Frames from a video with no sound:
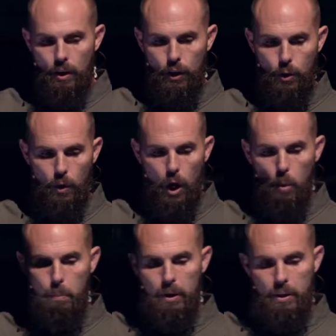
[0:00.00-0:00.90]
You
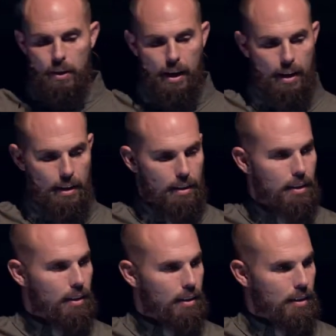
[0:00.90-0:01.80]
open your hand
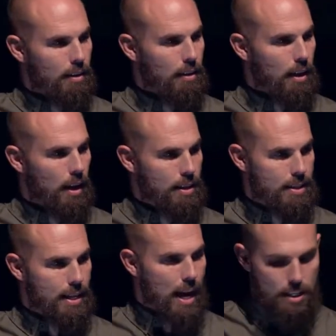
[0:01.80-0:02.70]
and
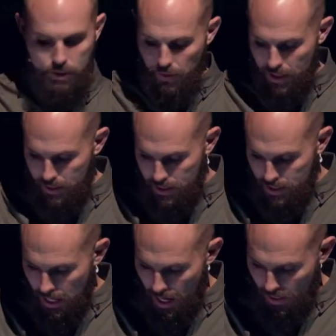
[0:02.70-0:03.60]
satisfy the
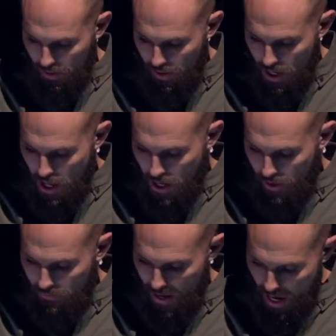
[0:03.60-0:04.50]
desire
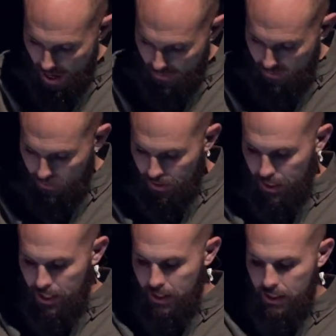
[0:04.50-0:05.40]
of
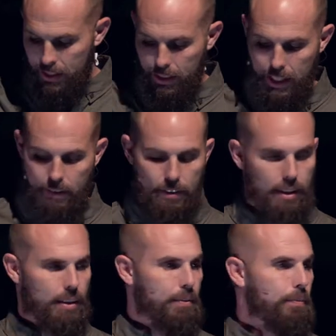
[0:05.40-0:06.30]
every
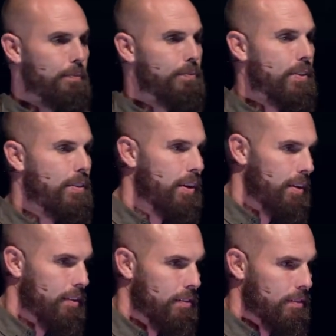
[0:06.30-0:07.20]
living thing.